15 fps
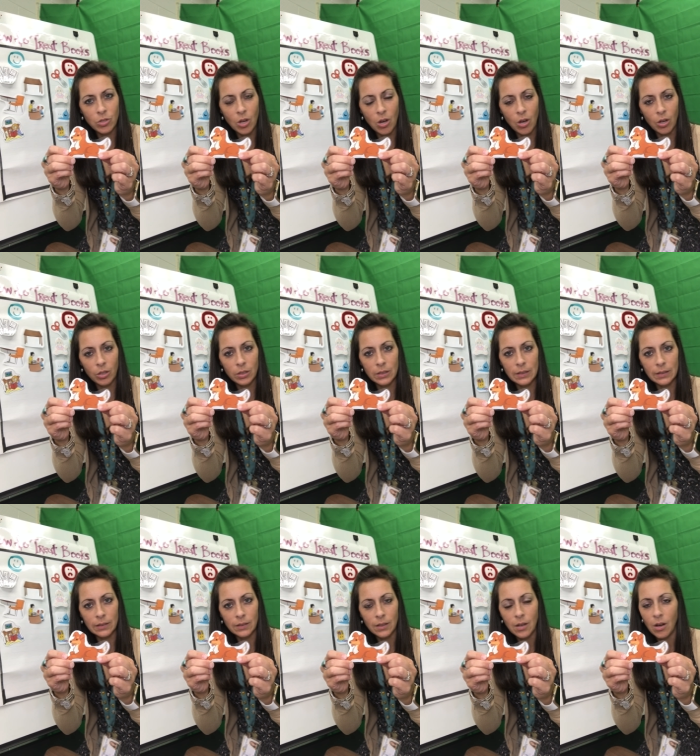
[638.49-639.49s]
dogs?
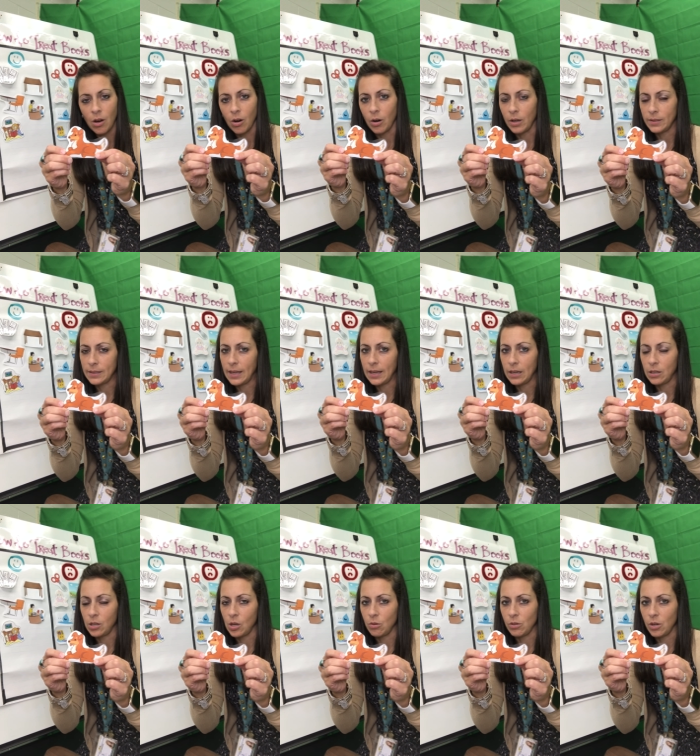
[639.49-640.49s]
Or is that a
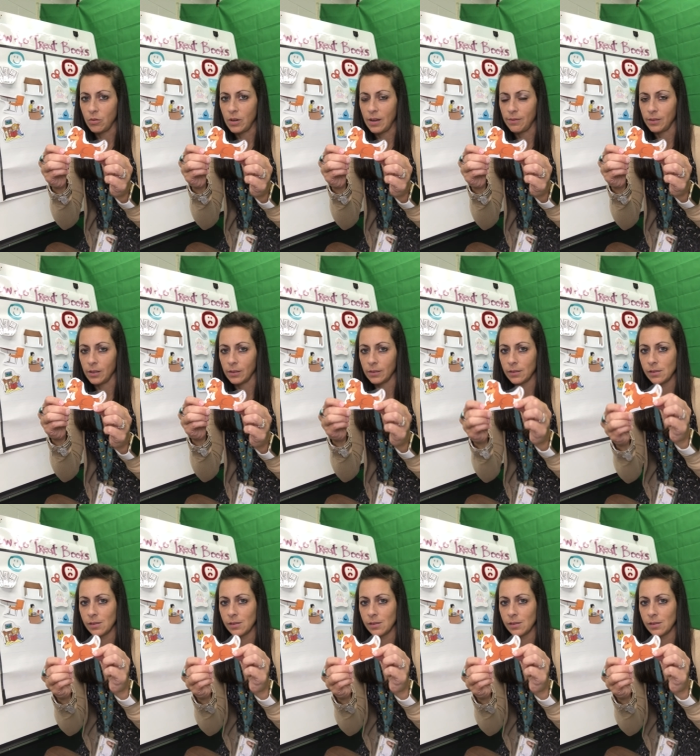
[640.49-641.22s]
no, no, never?